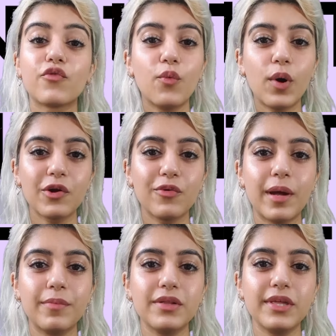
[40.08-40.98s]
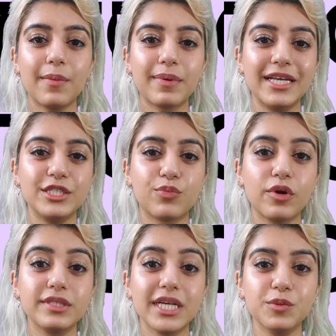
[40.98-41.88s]
From what I remember, the application
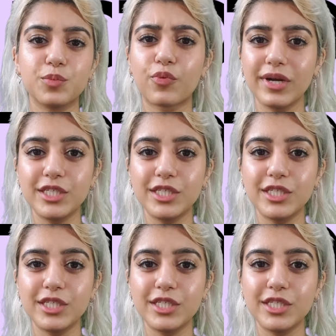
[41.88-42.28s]
process was pretty